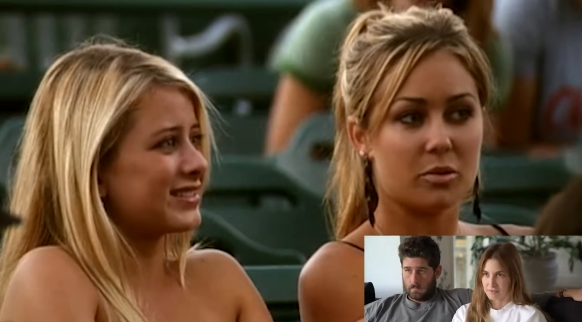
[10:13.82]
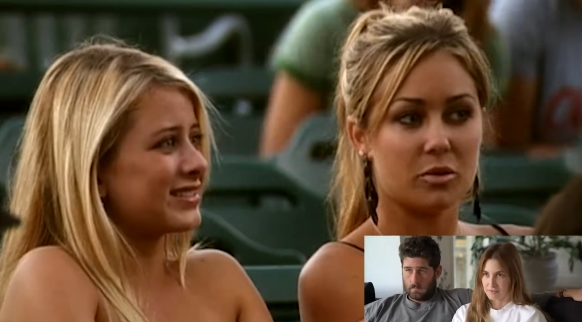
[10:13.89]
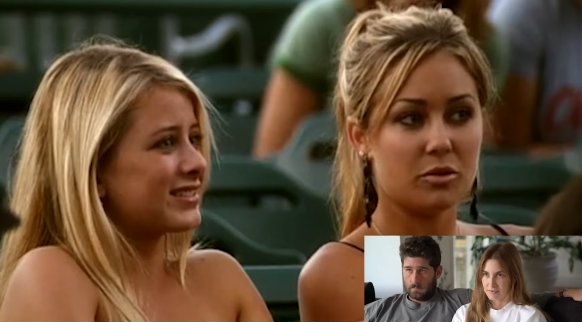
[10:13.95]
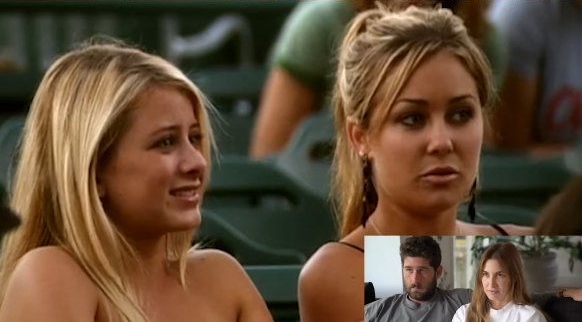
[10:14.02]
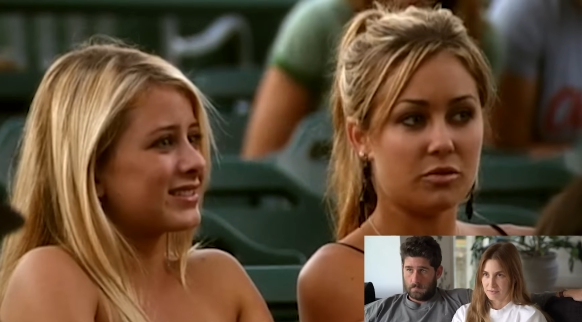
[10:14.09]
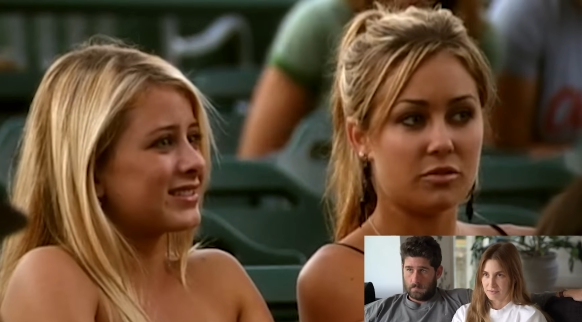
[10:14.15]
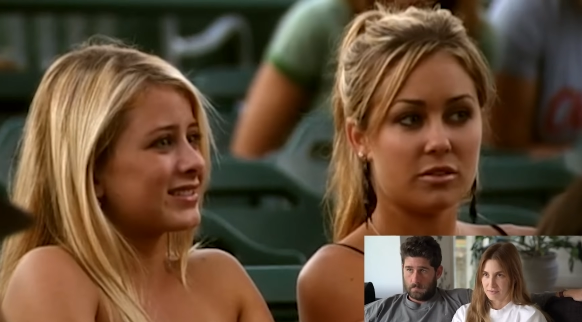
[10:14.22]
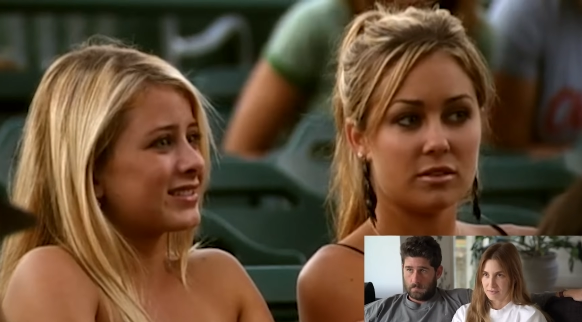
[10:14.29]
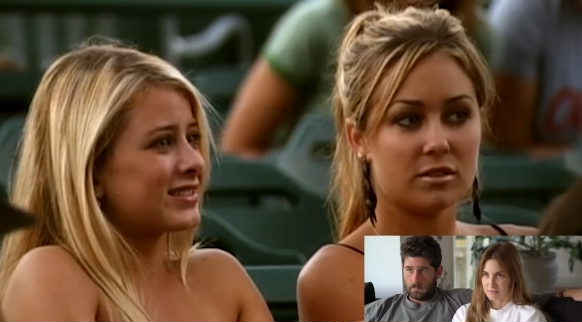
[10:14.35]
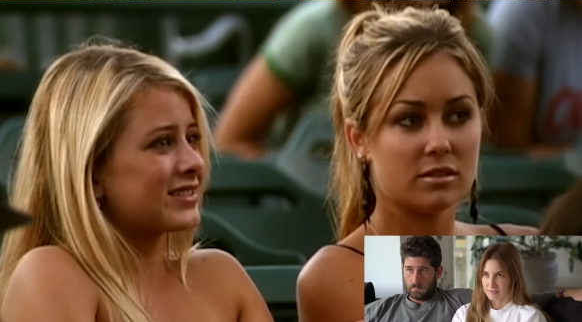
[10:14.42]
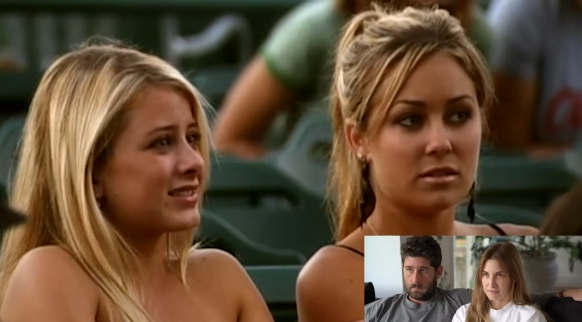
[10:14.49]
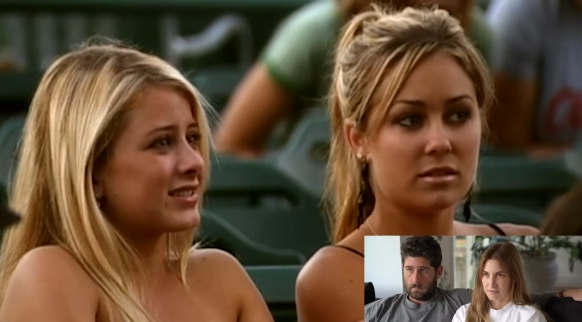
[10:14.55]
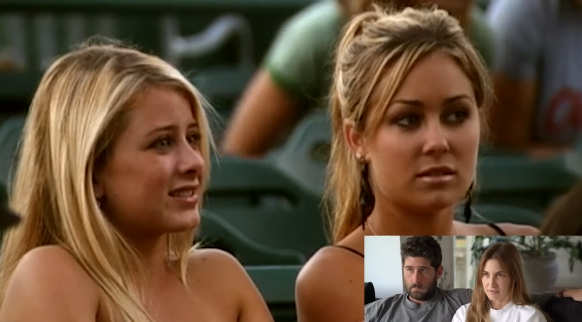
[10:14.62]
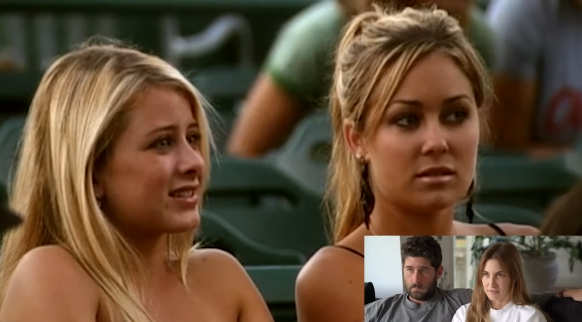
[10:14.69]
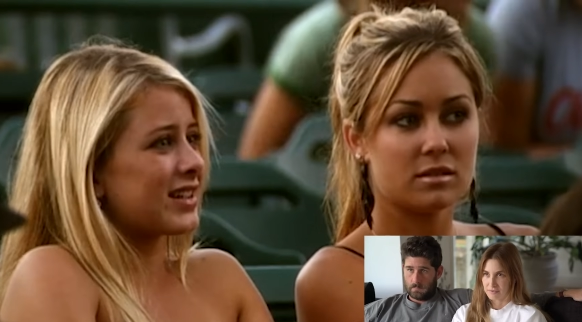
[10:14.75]
Speaker 1: poof.
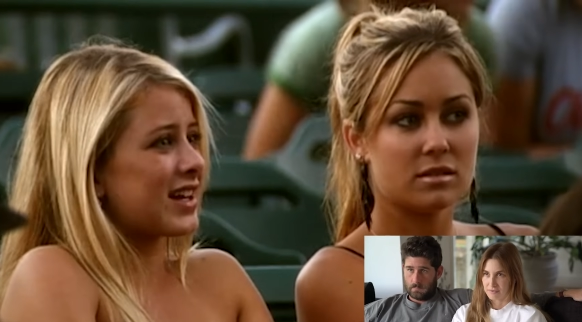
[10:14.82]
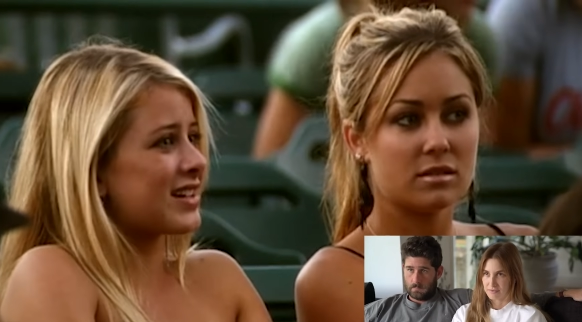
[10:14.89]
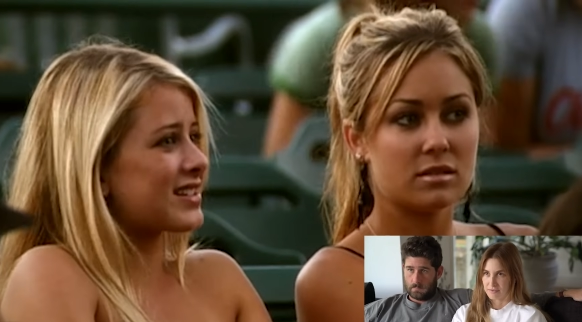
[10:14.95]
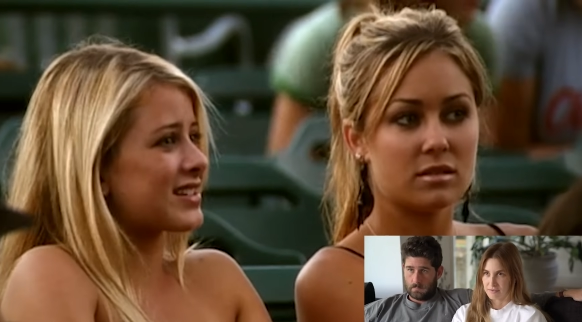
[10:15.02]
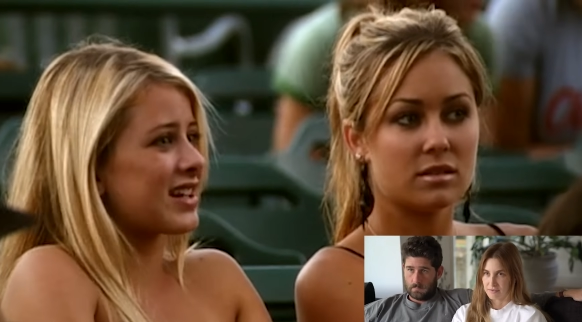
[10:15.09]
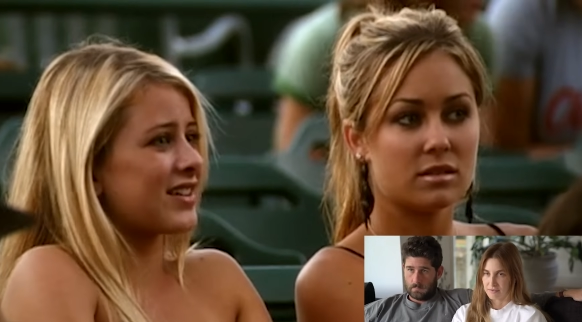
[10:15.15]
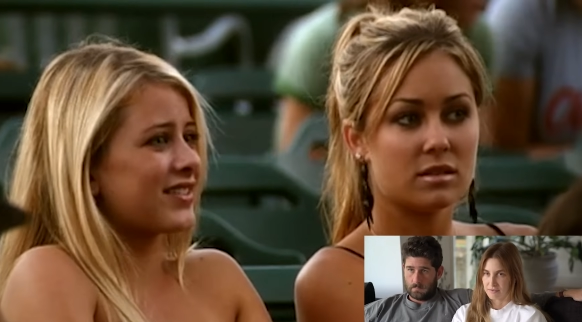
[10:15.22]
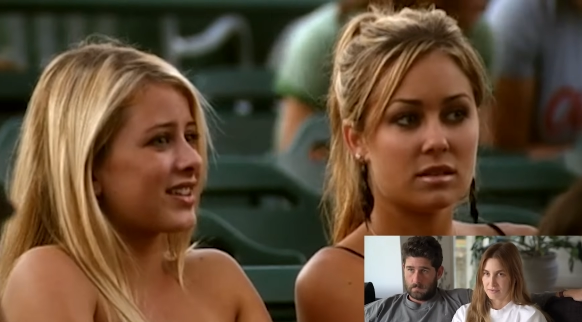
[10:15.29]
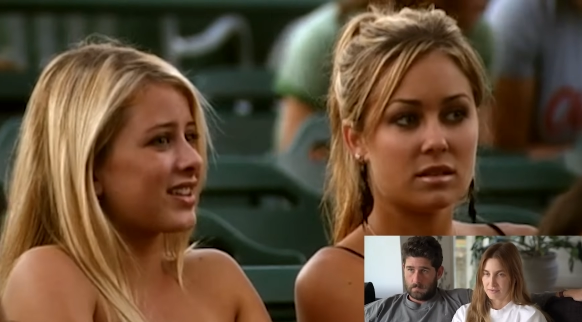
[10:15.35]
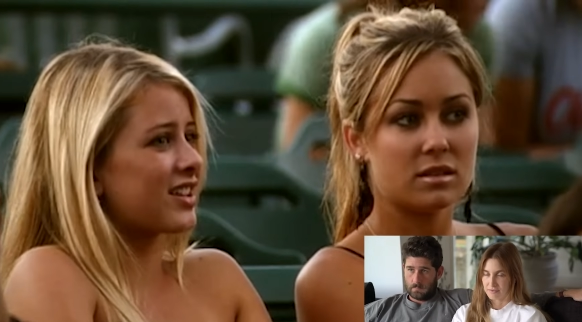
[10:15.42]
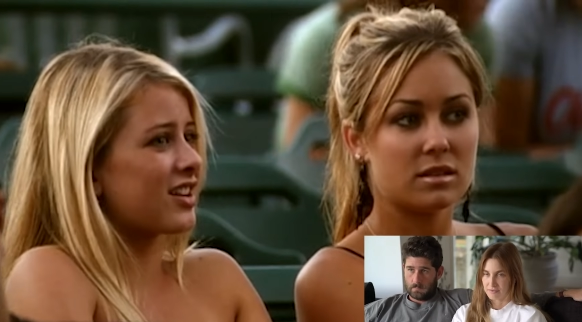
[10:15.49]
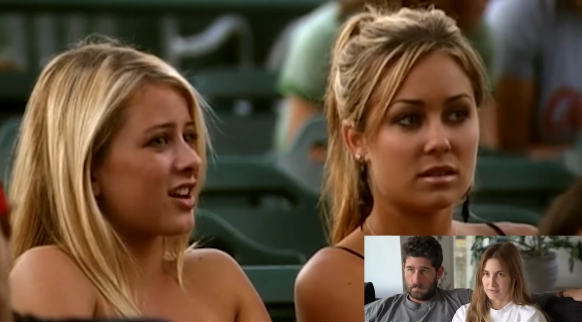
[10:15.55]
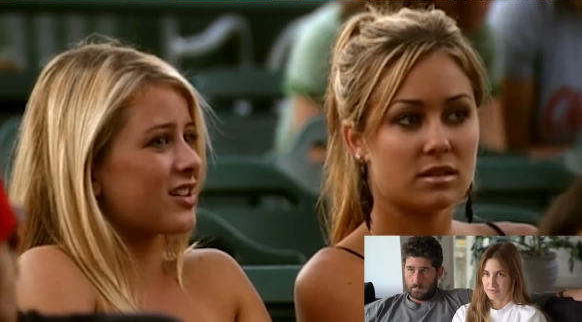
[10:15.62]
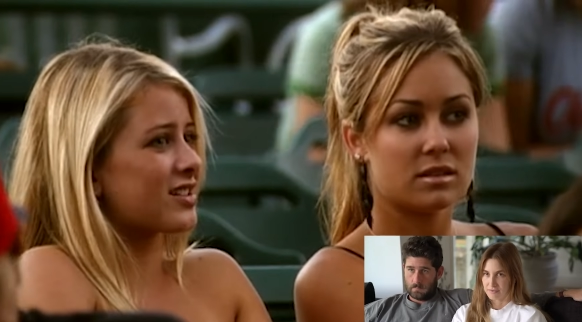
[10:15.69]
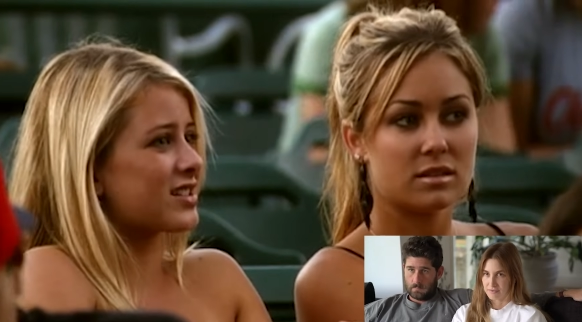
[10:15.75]
That's definitely
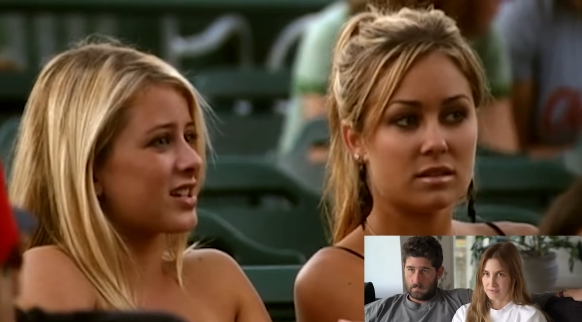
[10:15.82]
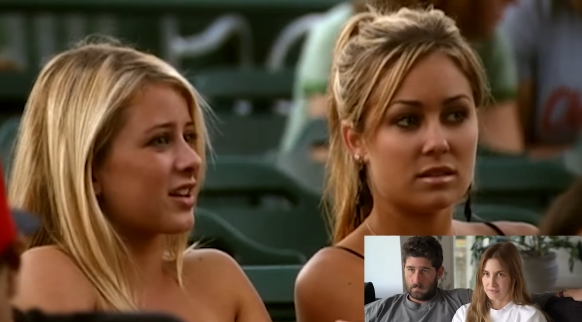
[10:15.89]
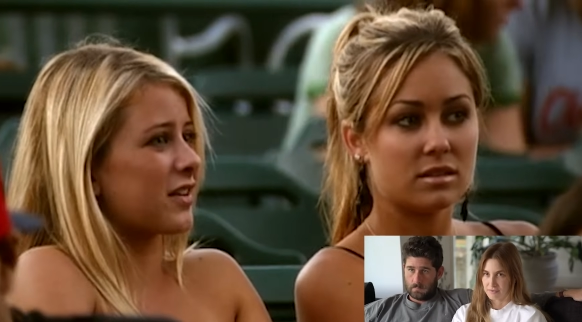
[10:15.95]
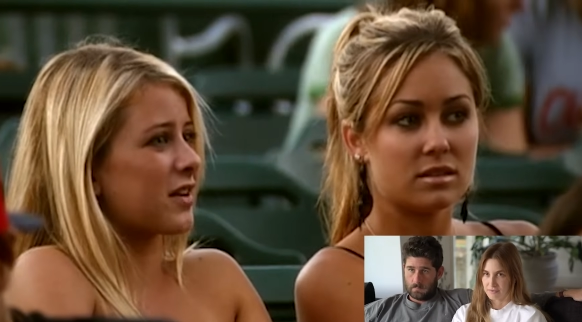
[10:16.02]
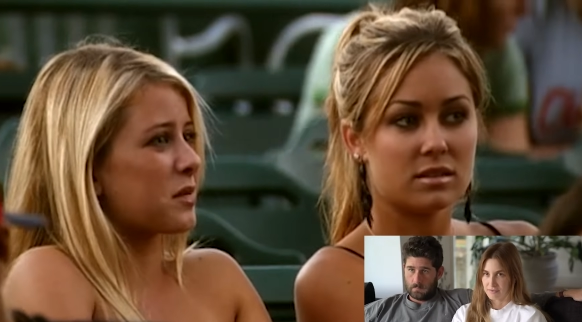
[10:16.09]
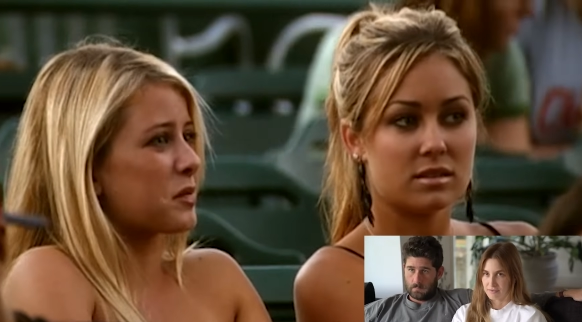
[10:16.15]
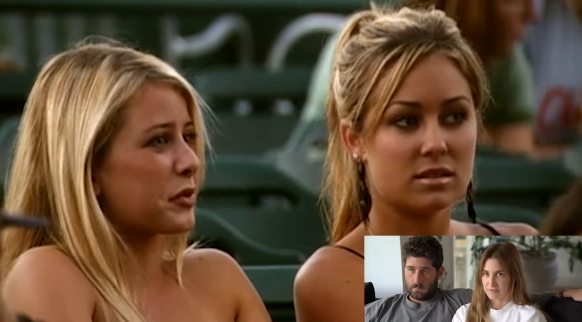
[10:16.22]
not a cigarette